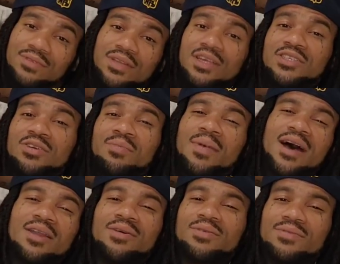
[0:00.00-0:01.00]
That's your
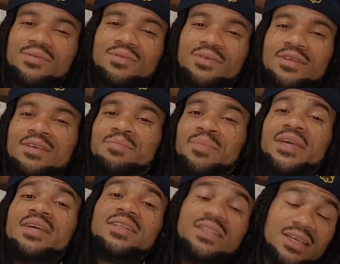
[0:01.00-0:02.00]
motto.
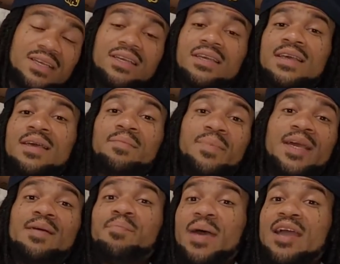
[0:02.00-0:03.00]
Bigger
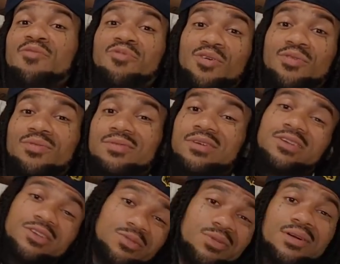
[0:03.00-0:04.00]
bigger bankroll,
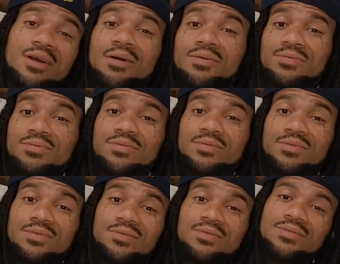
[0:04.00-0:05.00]
you'll go.
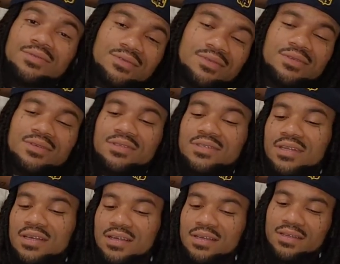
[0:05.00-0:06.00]
You
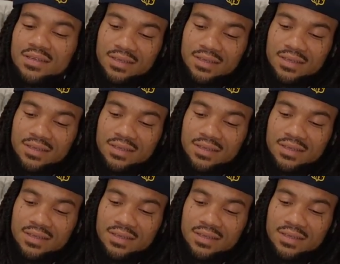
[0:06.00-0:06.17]
understand?